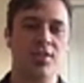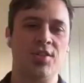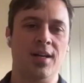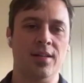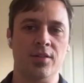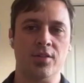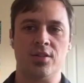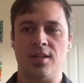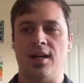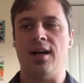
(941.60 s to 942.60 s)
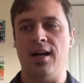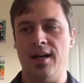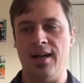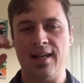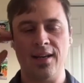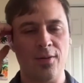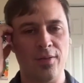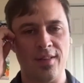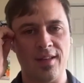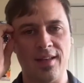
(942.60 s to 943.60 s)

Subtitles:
a challenge. And I don't,